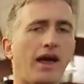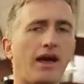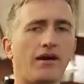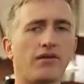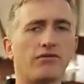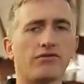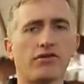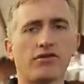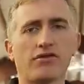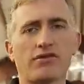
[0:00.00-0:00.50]

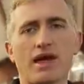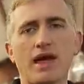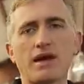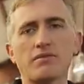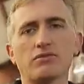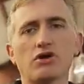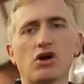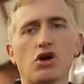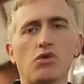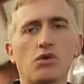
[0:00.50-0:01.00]
have the
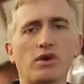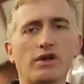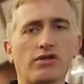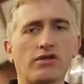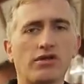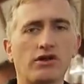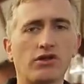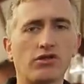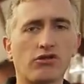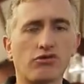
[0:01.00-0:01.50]
same
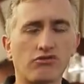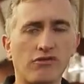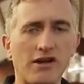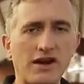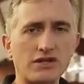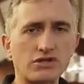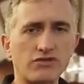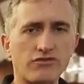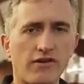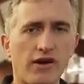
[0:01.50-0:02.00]
coincidence
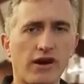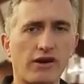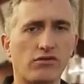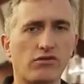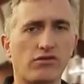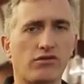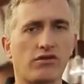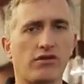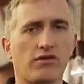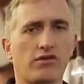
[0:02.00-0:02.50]

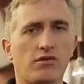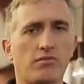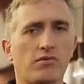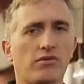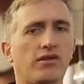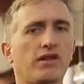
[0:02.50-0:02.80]
rangefinder system,